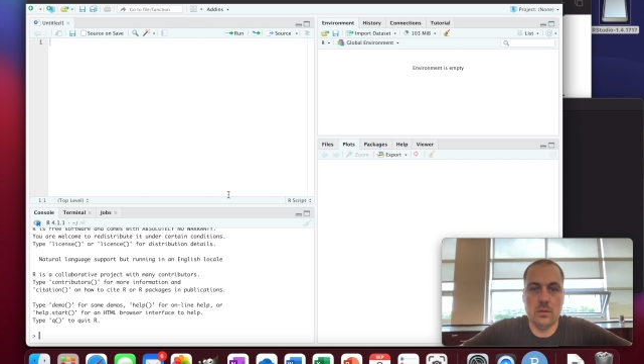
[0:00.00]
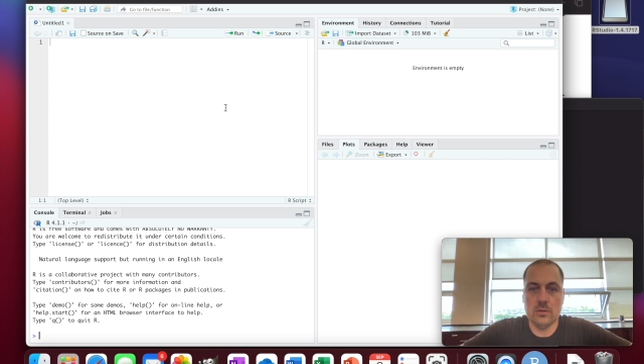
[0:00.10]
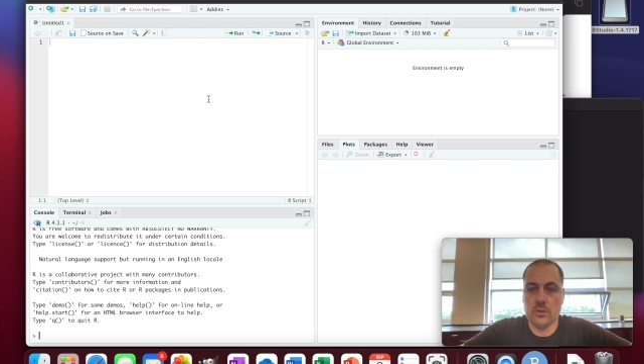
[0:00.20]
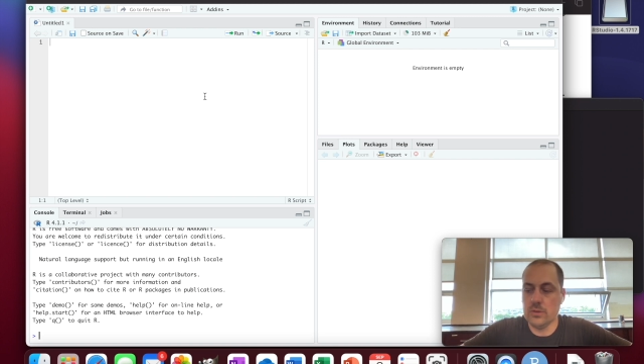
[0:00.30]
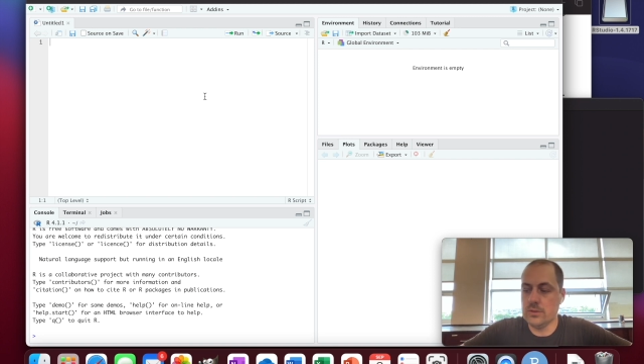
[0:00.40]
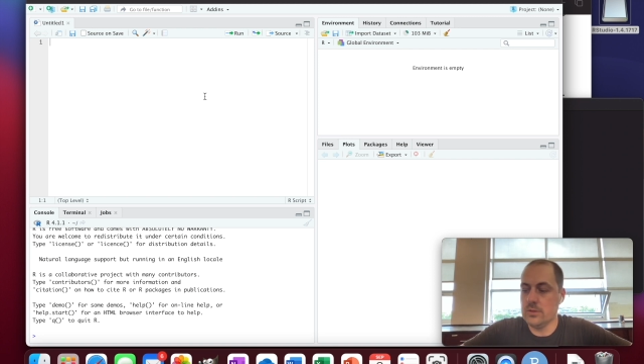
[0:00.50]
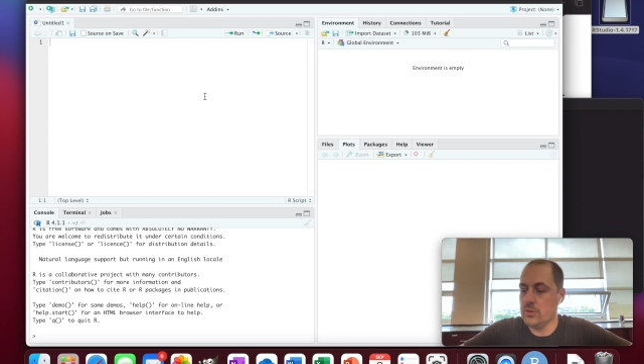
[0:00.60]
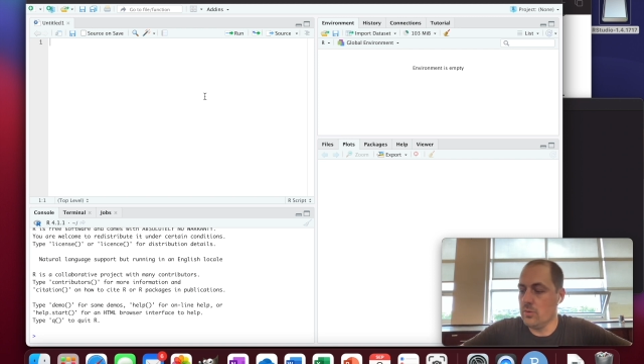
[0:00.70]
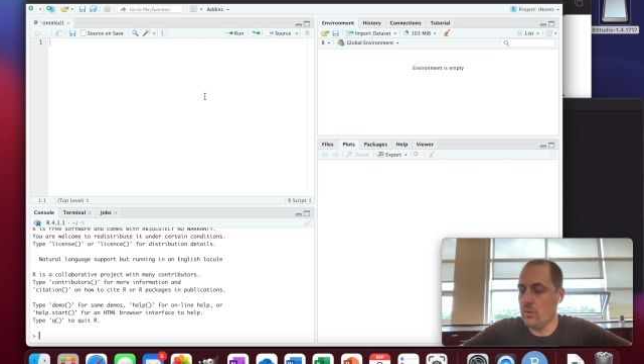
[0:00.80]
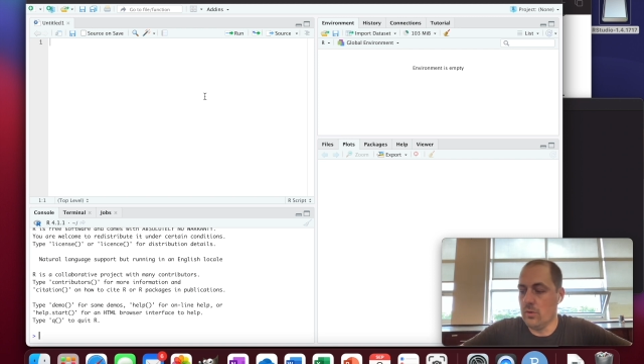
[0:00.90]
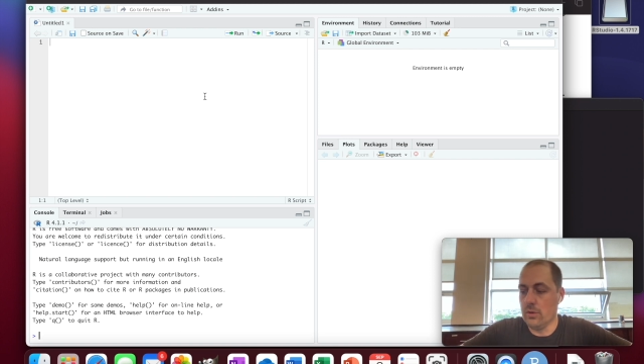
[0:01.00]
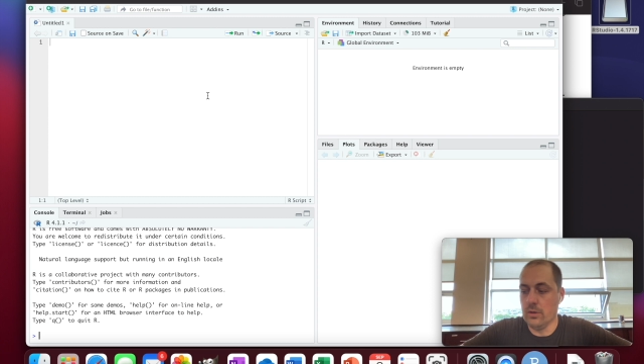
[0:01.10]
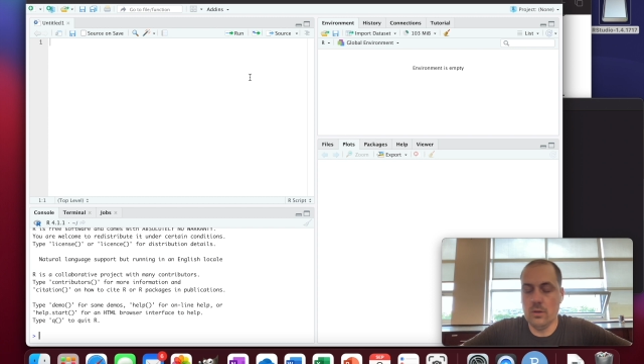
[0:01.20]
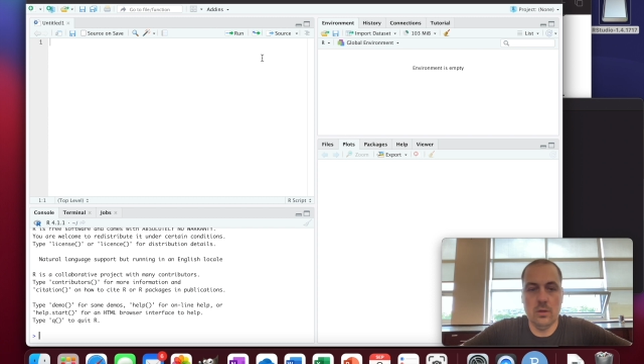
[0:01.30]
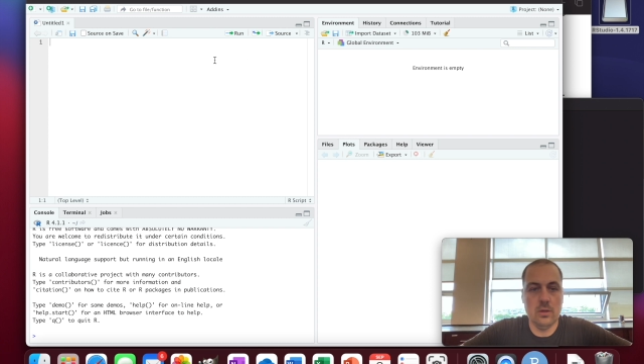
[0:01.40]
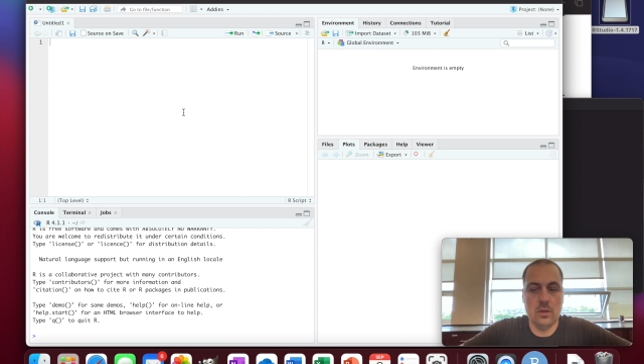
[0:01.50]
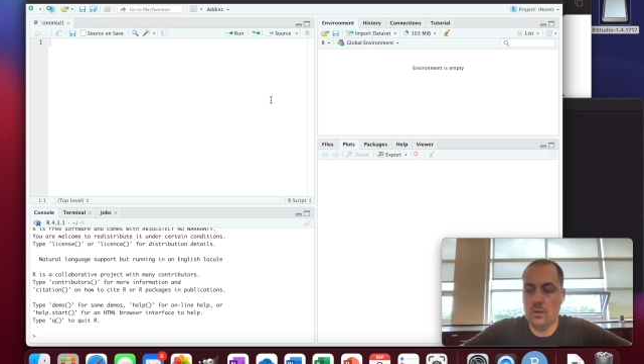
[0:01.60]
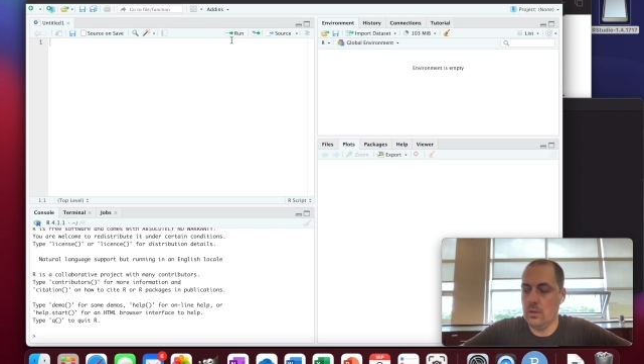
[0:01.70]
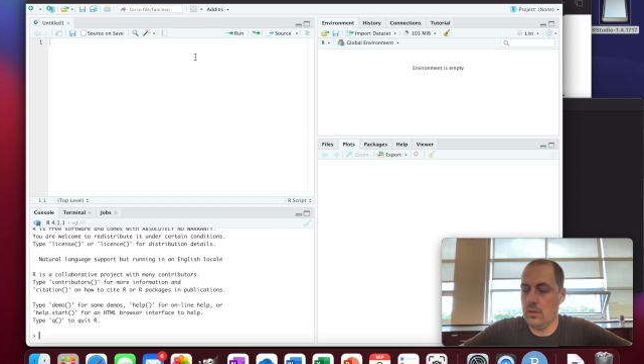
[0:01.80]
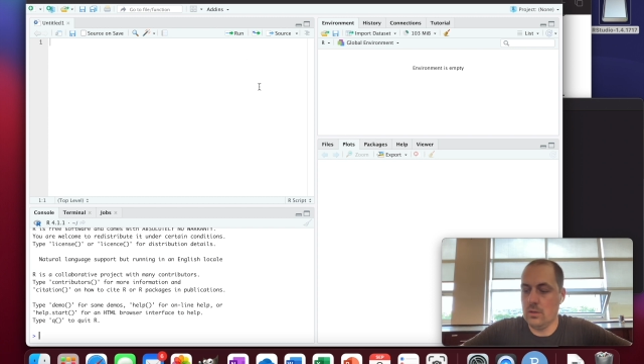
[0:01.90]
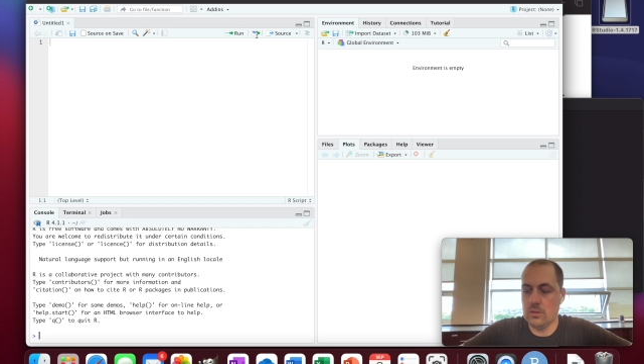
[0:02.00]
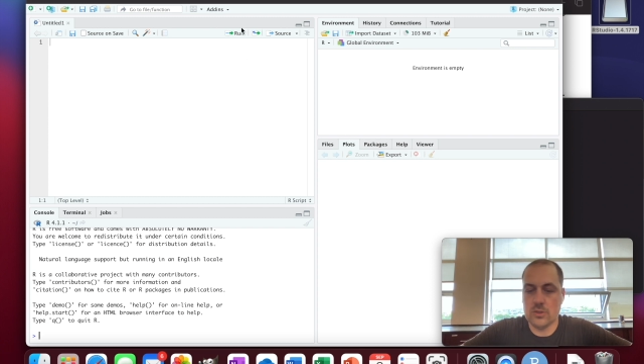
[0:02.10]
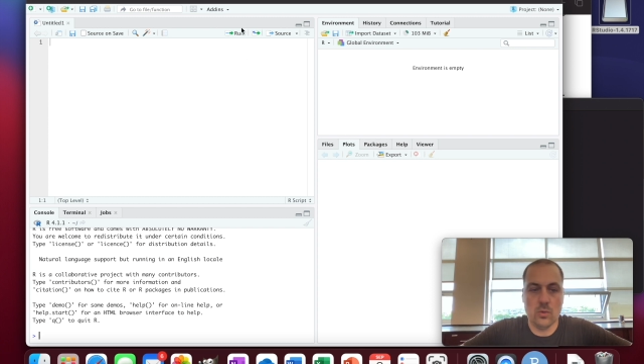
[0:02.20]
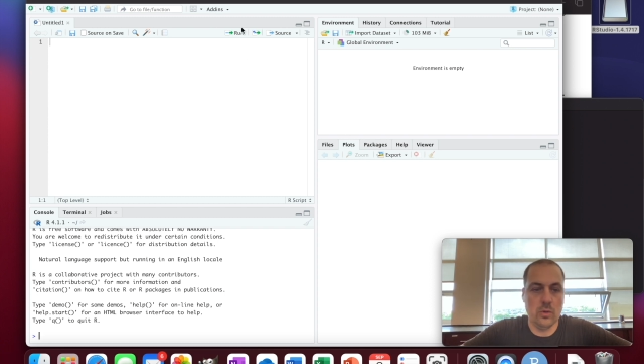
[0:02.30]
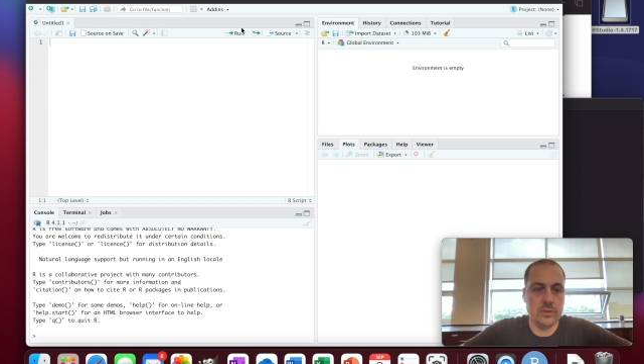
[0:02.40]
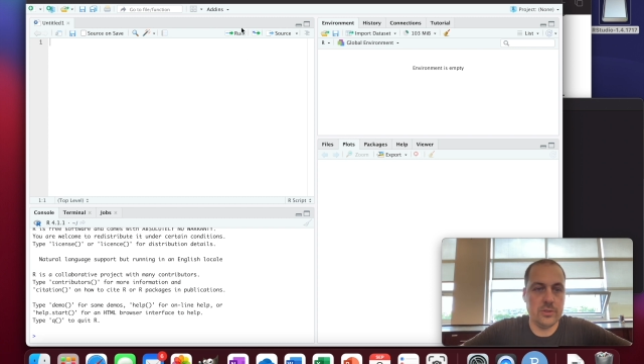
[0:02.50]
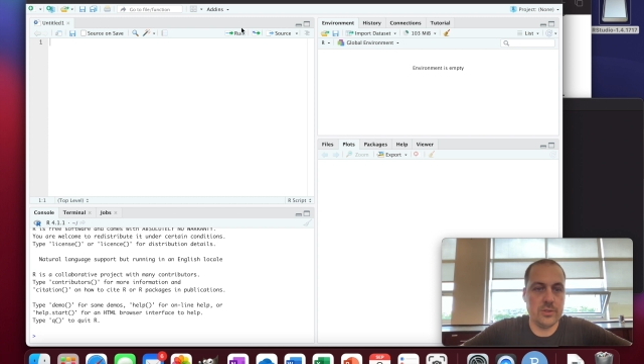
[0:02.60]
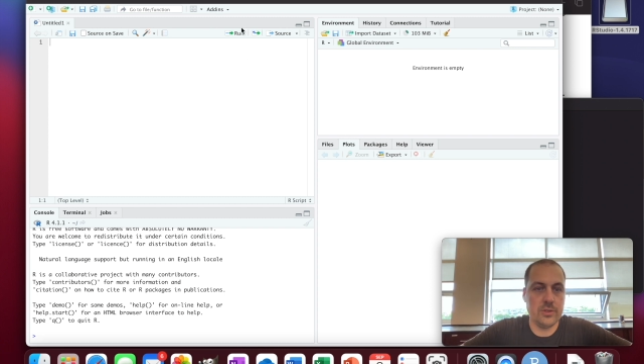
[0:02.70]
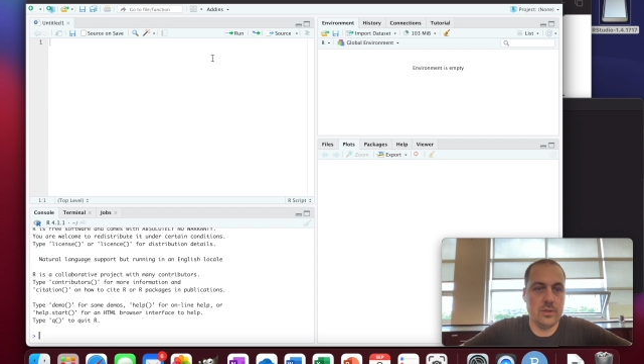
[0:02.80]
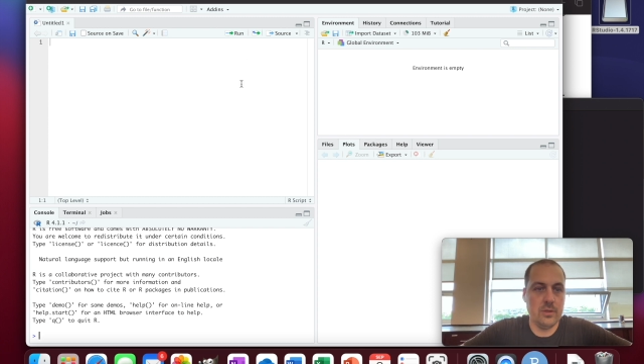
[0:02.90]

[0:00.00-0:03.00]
this is your source